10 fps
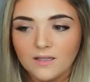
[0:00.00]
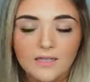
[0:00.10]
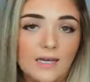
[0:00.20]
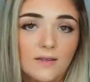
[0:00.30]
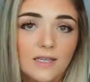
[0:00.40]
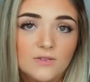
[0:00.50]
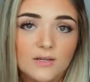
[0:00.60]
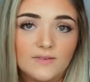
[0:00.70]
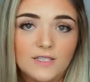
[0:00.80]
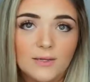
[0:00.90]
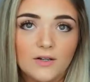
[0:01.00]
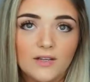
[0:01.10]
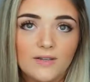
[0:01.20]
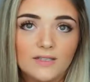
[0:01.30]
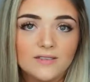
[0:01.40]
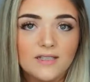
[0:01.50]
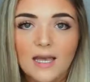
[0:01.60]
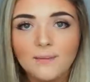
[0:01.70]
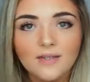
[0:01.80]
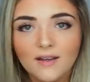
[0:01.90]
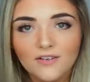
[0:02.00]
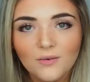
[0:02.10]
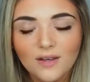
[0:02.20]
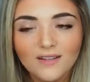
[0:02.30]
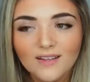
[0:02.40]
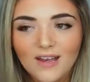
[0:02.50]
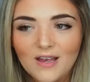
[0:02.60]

yeah, that's what I have to say about cravings. They happen to everyone.